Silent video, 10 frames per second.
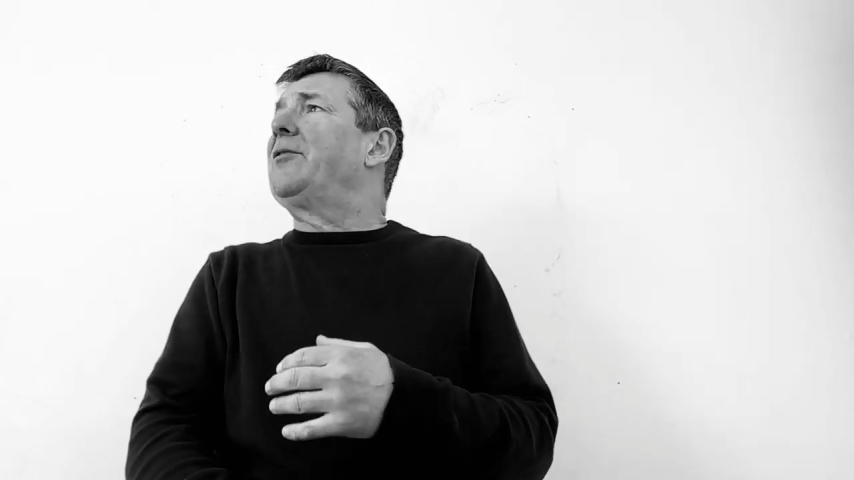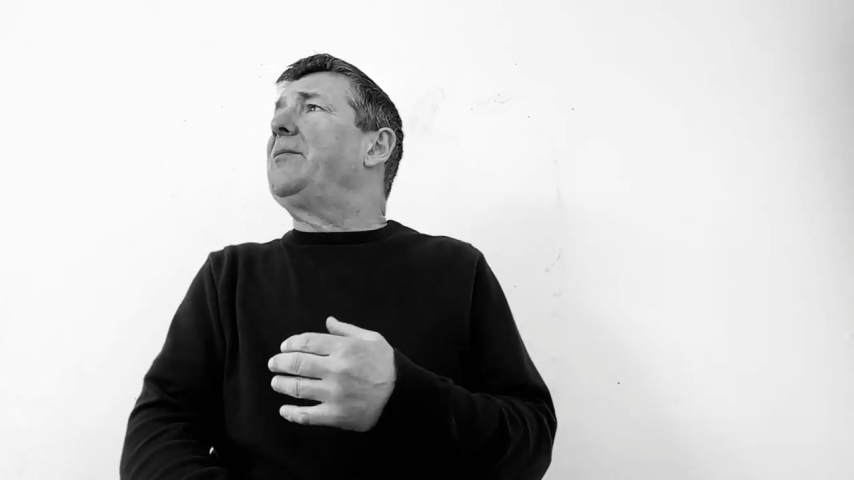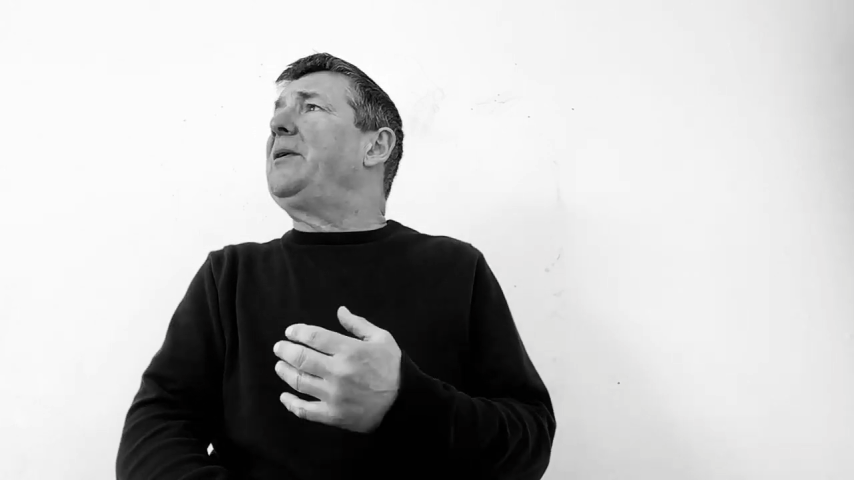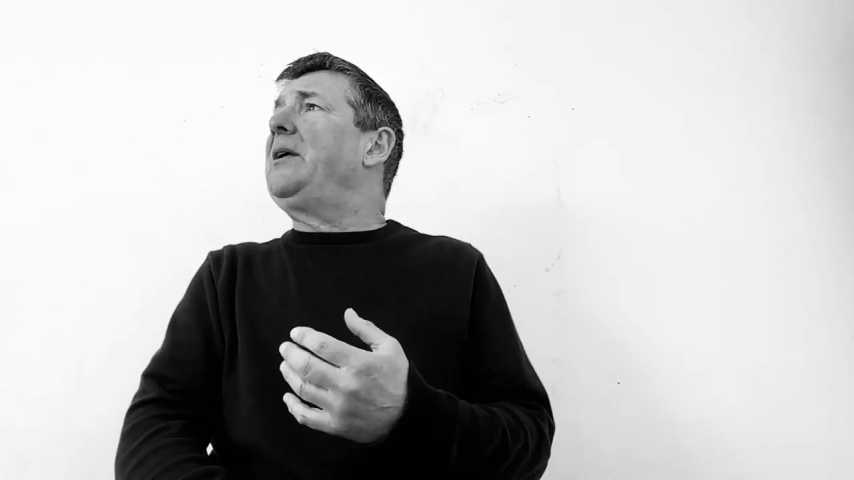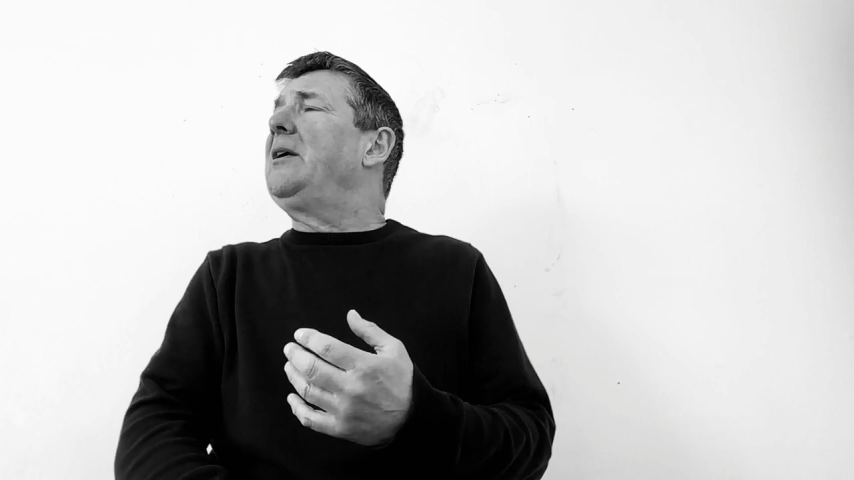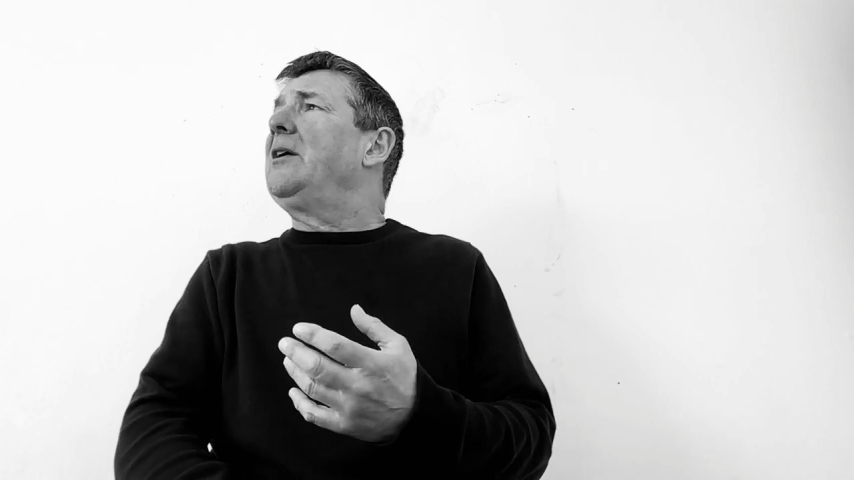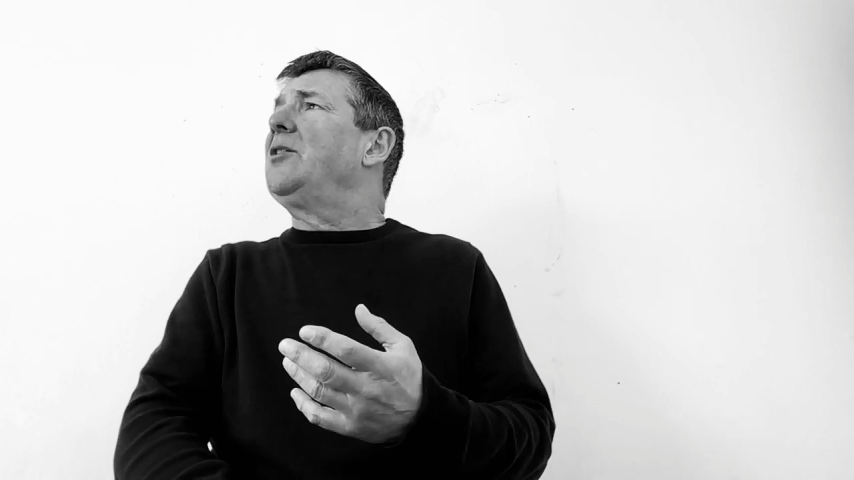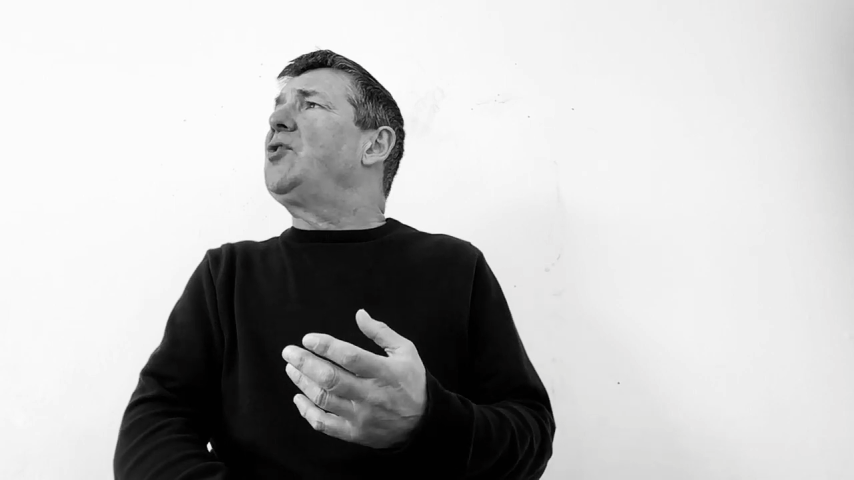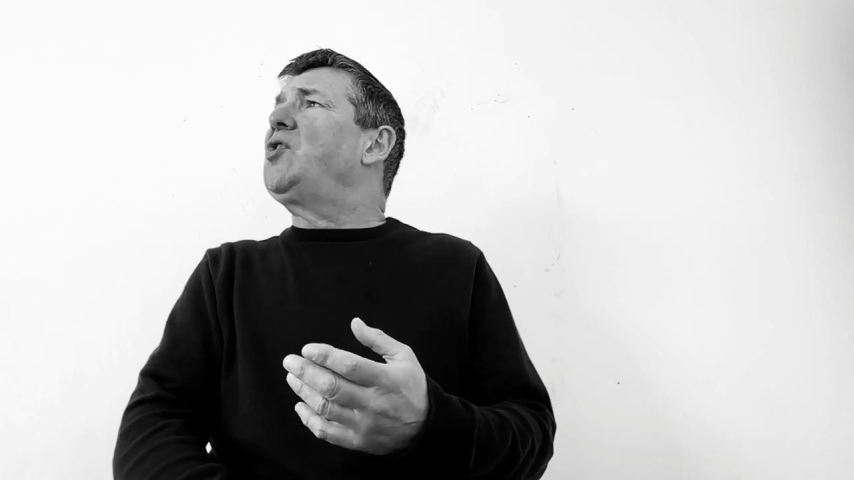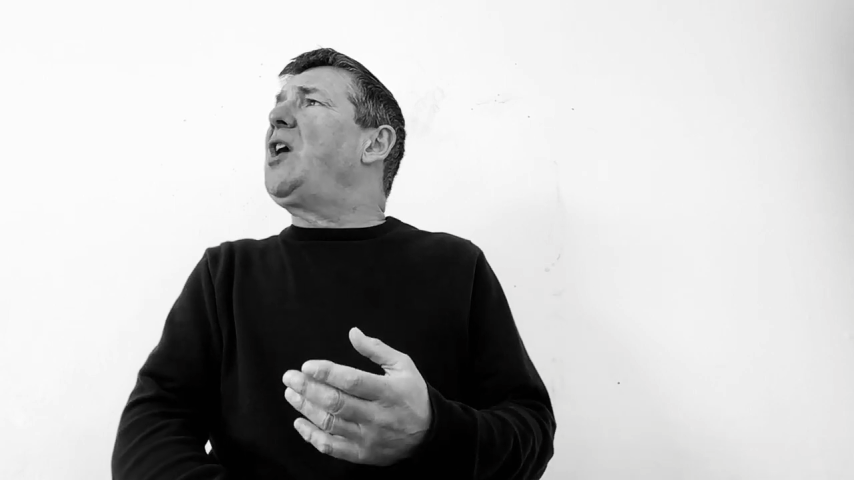to be
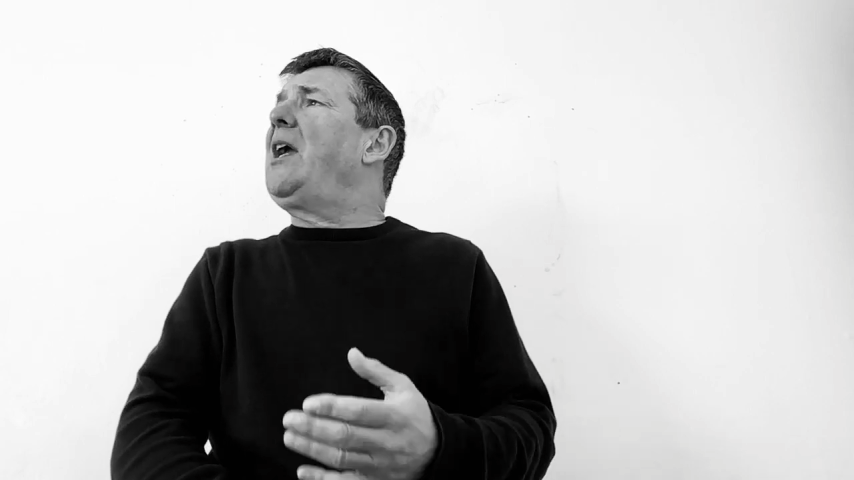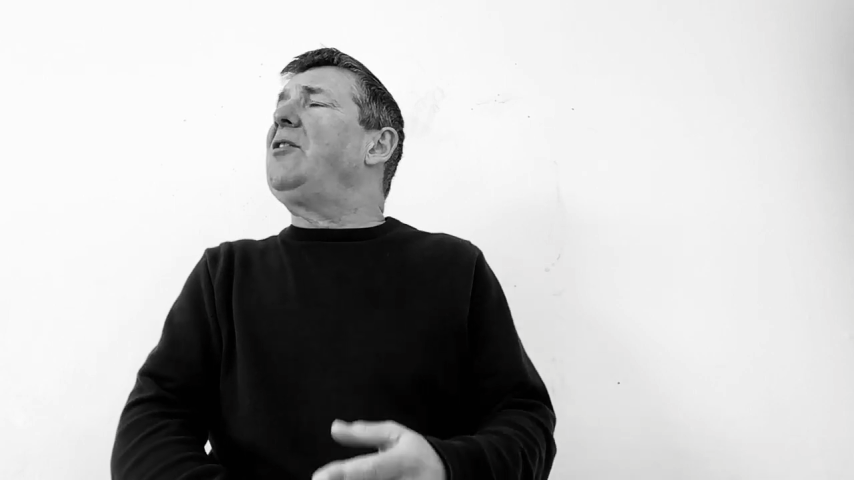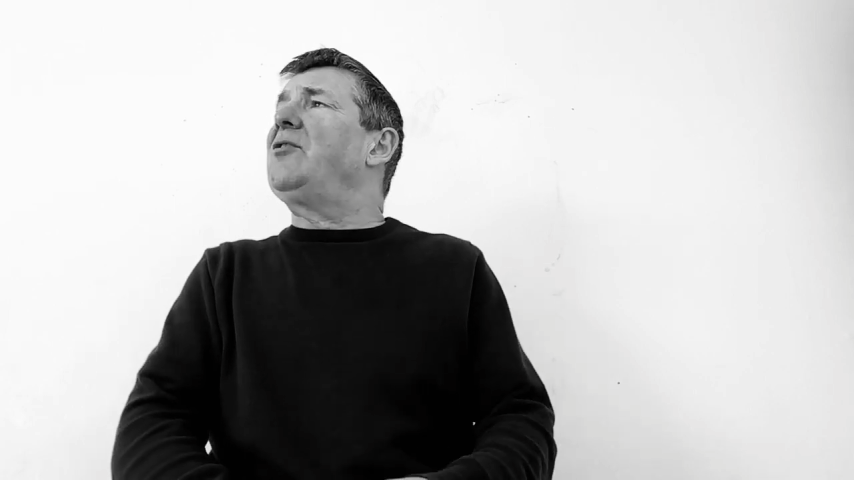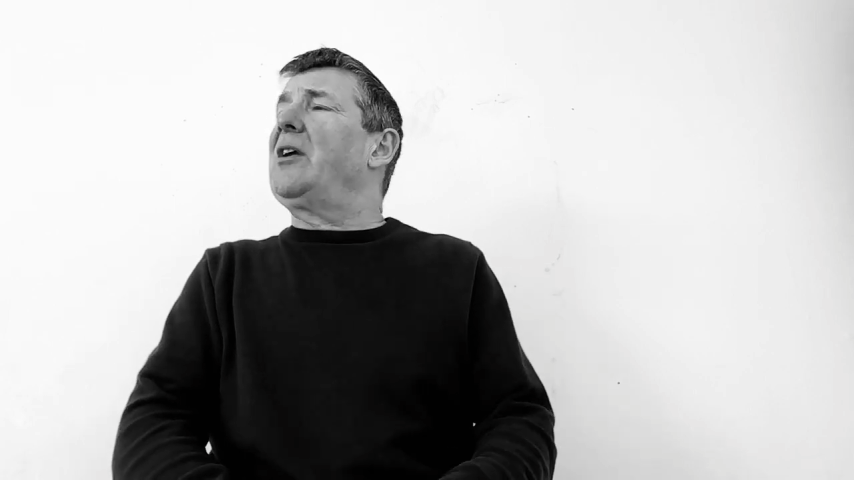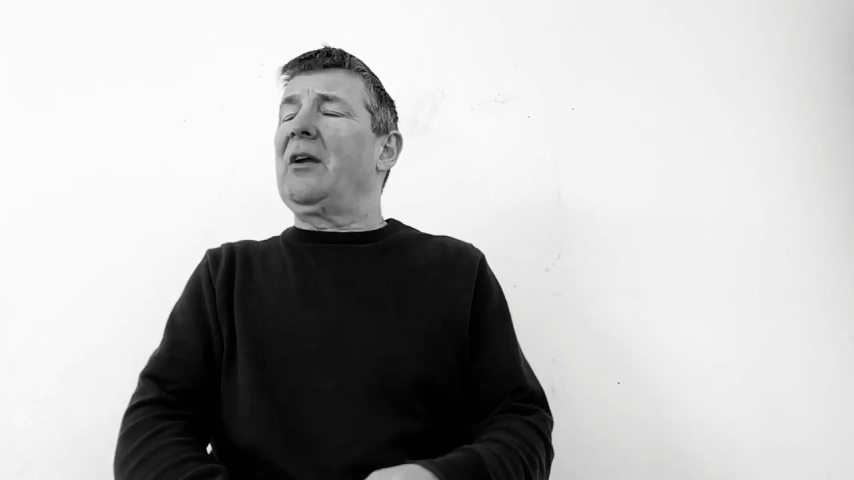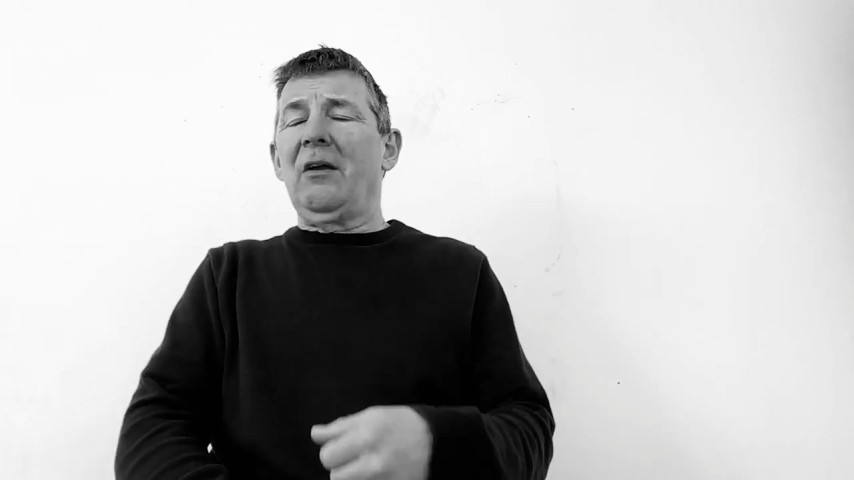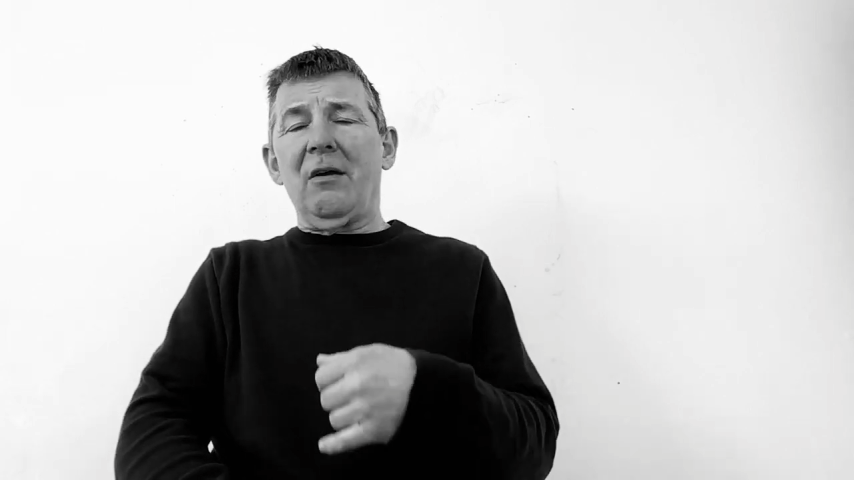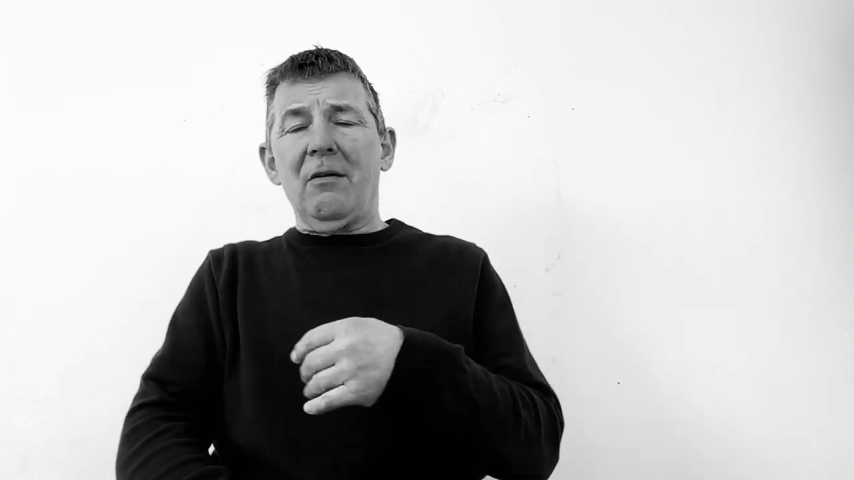changing